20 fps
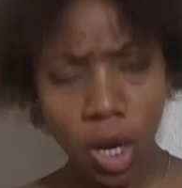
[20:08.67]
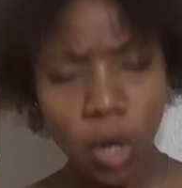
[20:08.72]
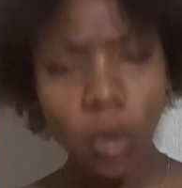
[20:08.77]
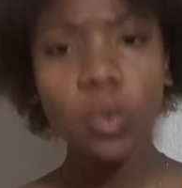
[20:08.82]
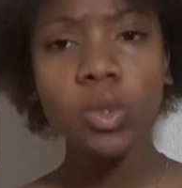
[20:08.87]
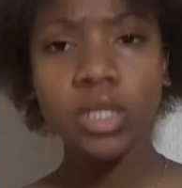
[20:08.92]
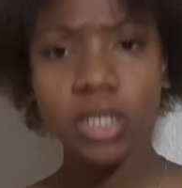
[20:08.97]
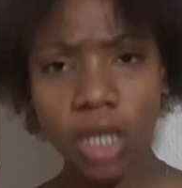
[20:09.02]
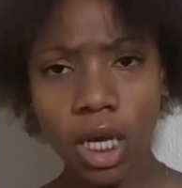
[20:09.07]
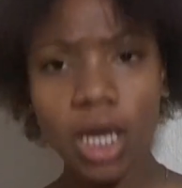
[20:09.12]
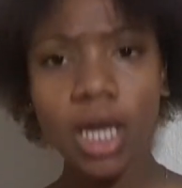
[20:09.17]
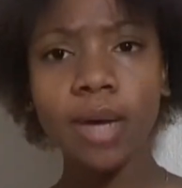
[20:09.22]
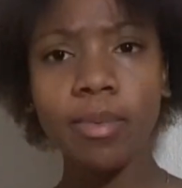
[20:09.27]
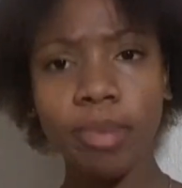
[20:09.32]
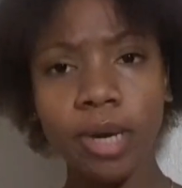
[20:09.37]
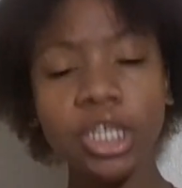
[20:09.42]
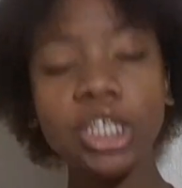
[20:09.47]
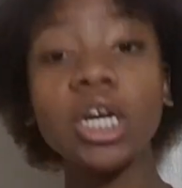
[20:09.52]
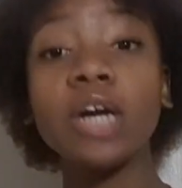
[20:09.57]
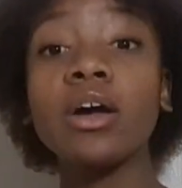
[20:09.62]
We take a
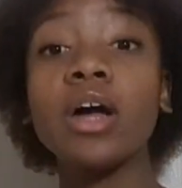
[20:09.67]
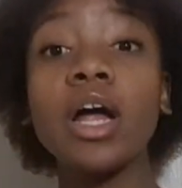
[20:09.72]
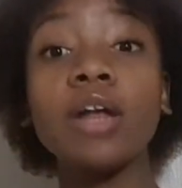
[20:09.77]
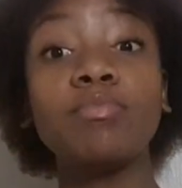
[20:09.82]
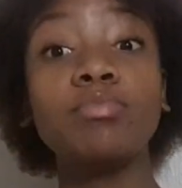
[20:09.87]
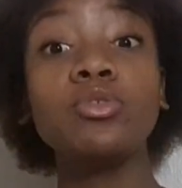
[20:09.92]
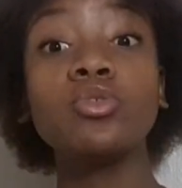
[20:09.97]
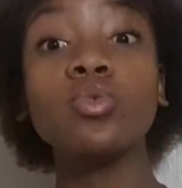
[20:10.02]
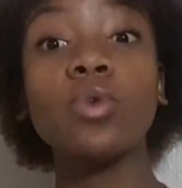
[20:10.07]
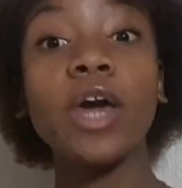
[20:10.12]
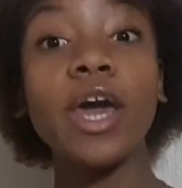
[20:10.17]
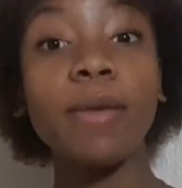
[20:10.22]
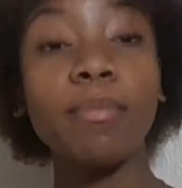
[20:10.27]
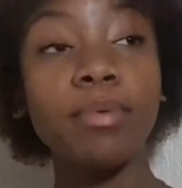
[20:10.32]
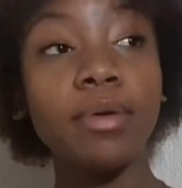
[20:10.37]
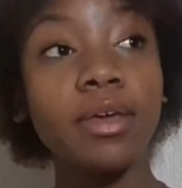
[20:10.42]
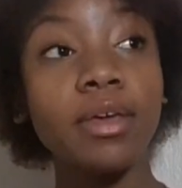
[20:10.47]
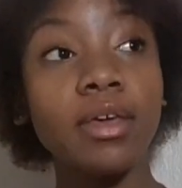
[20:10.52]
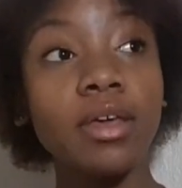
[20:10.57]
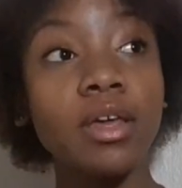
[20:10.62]
picture. I'd be so
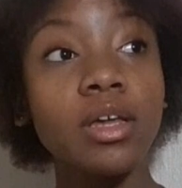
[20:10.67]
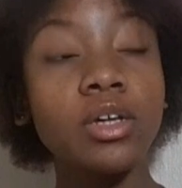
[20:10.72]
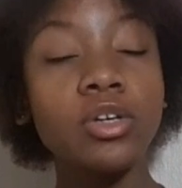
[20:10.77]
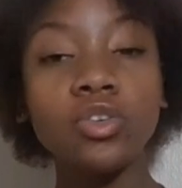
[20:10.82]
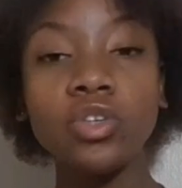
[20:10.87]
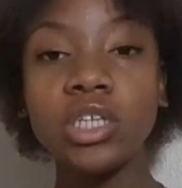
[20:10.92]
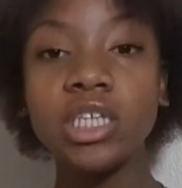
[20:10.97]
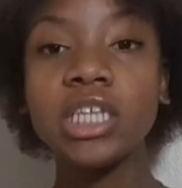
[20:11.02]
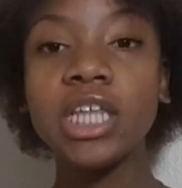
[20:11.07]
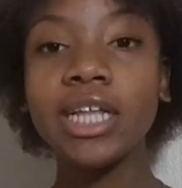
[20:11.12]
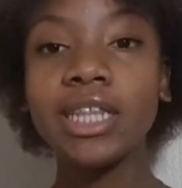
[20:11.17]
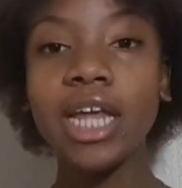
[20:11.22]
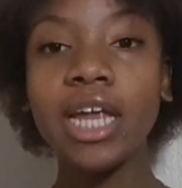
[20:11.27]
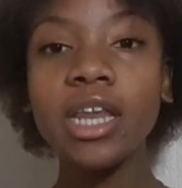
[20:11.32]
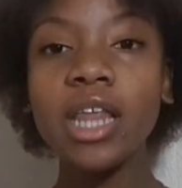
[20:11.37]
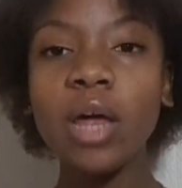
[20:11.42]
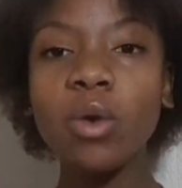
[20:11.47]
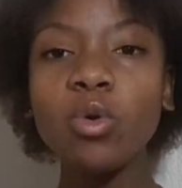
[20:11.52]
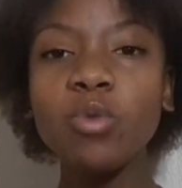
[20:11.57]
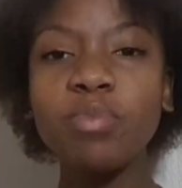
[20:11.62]
happy. You see, that,
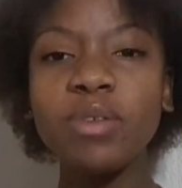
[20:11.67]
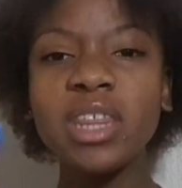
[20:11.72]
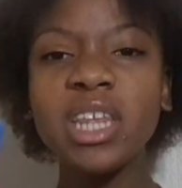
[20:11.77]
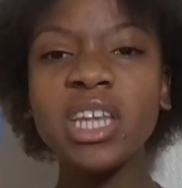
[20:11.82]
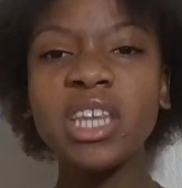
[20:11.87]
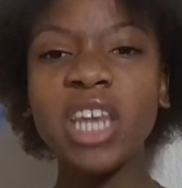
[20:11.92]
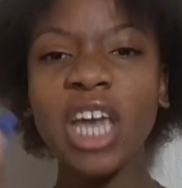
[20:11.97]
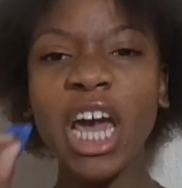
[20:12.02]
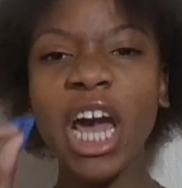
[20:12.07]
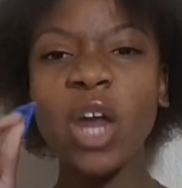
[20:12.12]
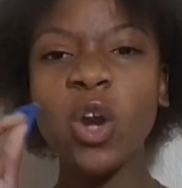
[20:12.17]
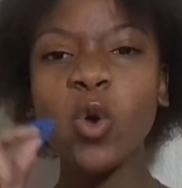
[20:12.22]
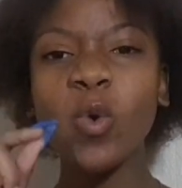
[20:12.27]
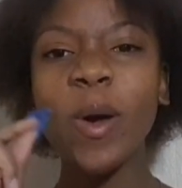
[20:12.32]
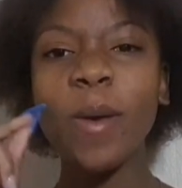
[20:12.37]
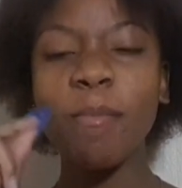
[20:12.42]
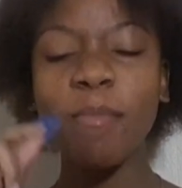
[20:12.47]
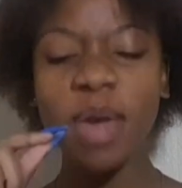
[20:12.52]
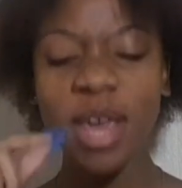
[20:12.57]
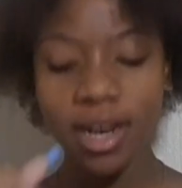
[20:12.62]
that, that would be the day I know
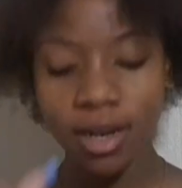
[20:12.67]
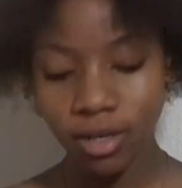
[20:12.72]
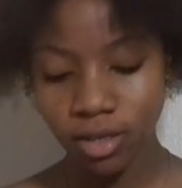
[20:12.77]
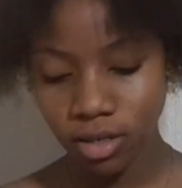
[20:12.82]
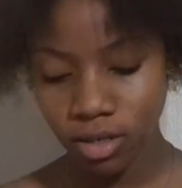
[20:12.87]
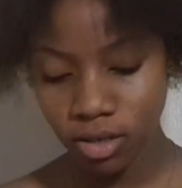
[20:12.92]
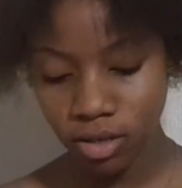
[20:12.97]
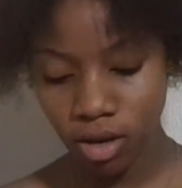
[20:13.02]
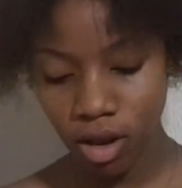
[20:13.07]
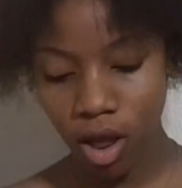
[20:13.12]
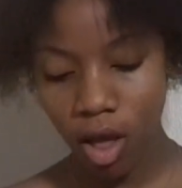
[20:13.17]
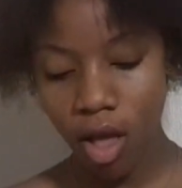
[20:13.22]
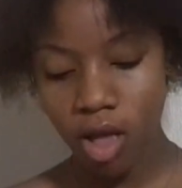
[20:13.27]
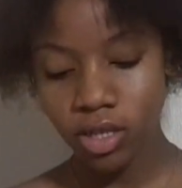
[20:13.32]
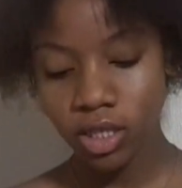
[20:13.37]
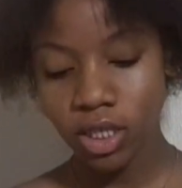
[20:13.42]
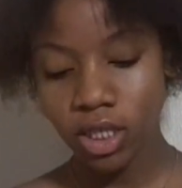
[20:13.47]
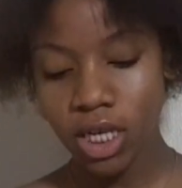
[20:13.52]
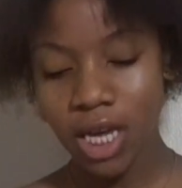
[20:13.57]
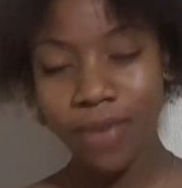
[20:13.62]
I made it.
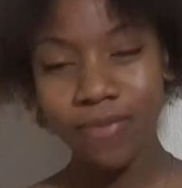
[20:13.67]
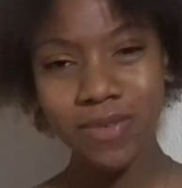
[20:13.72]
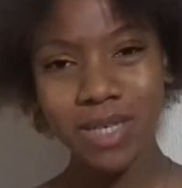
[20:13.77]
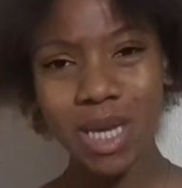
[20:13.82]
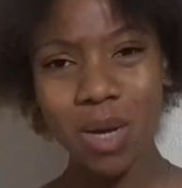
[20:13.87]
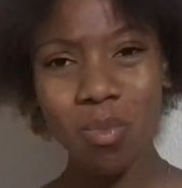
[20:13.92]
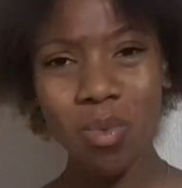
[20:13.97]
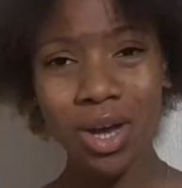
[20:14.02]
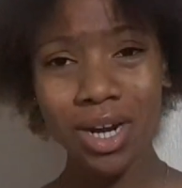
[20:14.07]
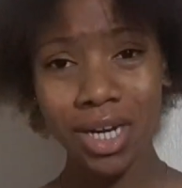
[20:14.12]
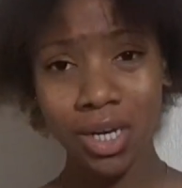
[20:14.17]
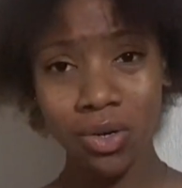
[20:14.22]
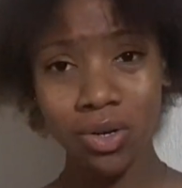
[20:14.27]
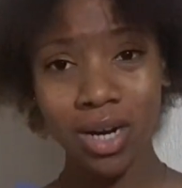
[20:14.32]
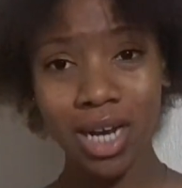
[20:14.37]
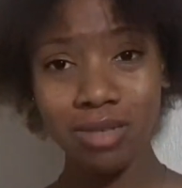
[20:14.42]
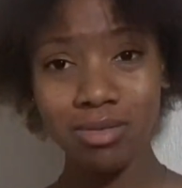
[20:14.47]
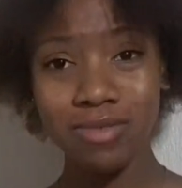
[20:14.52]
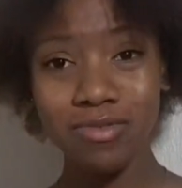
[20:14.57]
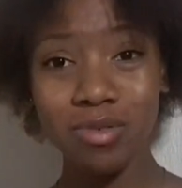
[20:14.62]
If someone
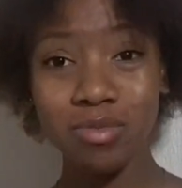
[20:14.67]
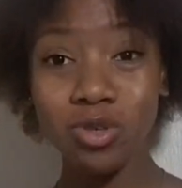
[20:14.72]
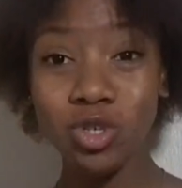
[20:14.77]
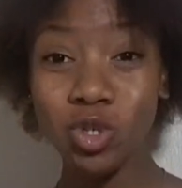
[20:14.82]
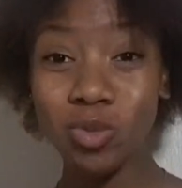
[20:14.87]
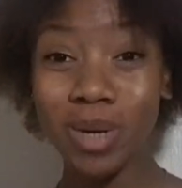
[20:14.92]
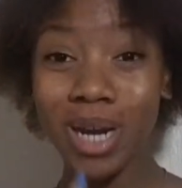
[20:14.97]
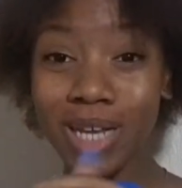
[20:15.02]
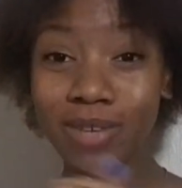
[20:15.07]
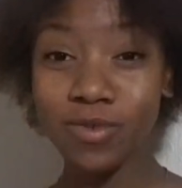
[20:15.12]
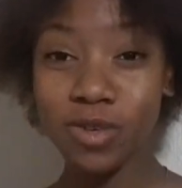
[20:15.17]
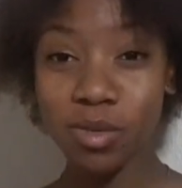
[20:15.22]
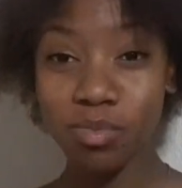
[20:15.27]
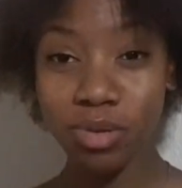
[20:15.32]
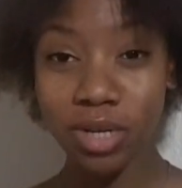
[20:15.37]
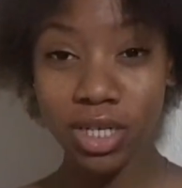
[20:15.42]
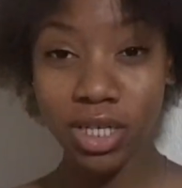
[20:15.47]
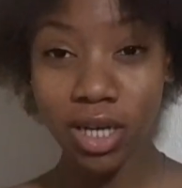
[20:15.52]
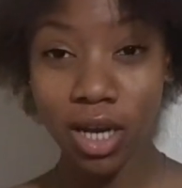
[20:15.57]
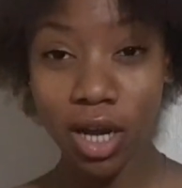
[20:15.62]
recognizes me from YouTube and asks for a
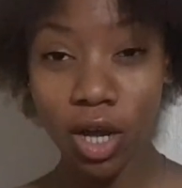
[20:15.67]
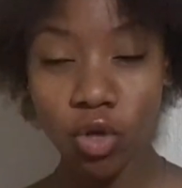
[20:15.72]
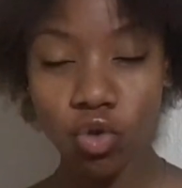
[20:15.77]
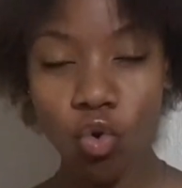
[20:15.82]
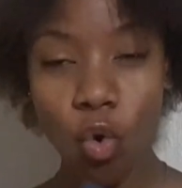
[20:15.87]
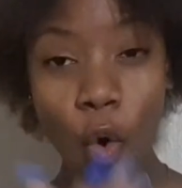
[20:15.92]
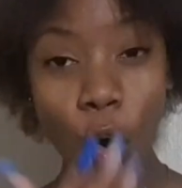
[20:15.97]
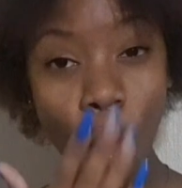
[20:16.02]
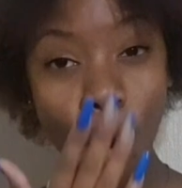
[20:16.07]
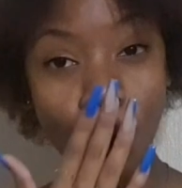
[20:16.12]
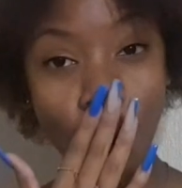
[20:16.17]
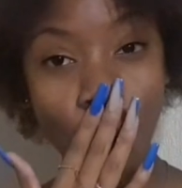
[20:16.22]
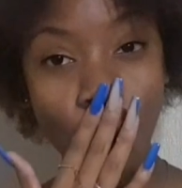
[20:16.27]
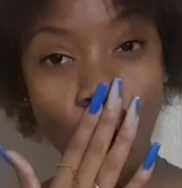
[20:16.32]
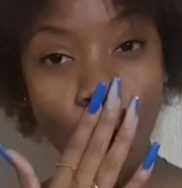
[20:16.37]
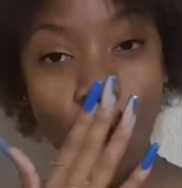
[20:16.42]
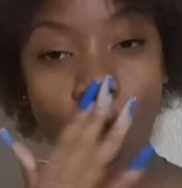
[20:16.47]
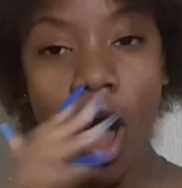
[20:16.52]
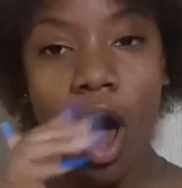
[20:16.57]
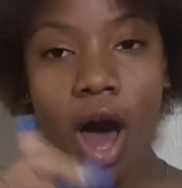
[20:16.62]
picture, yo,
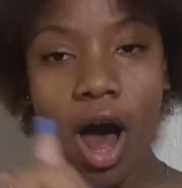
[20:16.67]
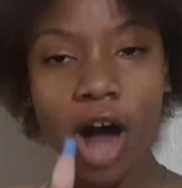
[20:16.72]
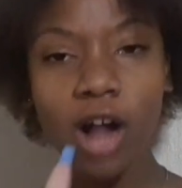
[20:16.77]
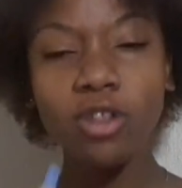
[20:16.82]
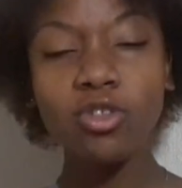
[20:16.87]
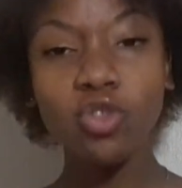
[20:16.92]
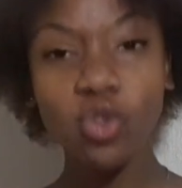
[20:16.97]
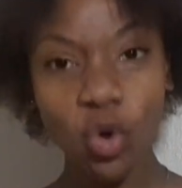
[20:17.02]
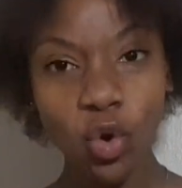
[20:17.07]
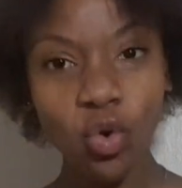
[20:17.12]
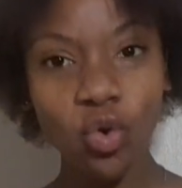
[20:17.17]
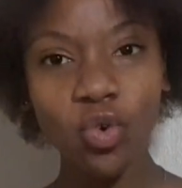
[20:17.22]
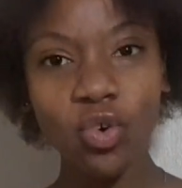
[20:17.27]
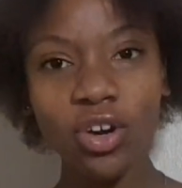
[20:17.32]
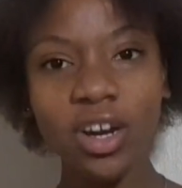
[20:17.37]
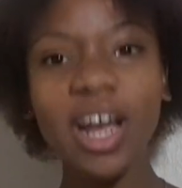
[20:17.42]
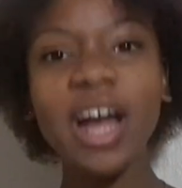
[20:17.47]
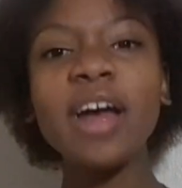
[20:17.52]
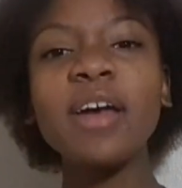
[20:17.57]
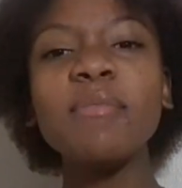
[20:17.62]
I'll know
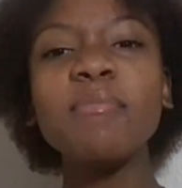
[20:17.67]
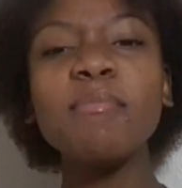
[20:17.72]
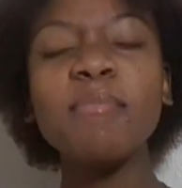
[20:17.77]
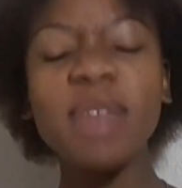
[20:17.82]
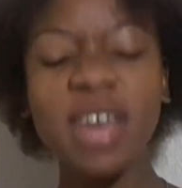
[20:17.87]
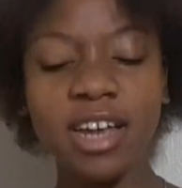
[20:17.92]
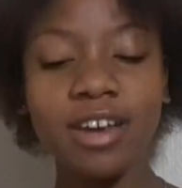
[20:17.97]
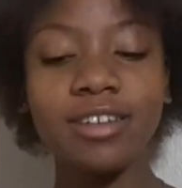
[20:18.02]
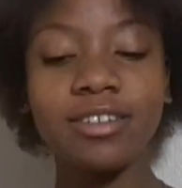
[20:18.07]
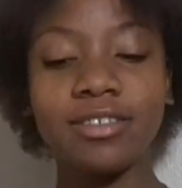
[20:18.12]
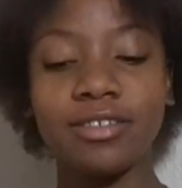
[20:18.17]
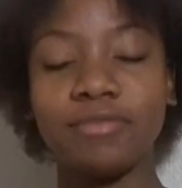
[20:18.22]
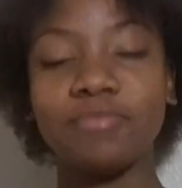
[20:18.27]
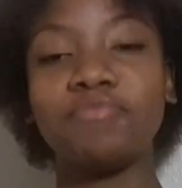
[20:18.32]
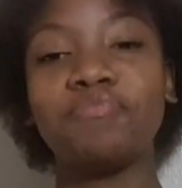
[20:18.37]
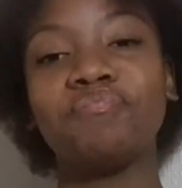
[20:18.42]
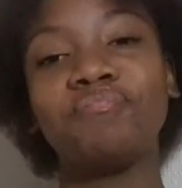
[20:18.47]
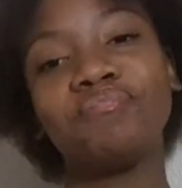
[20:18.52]
I made it.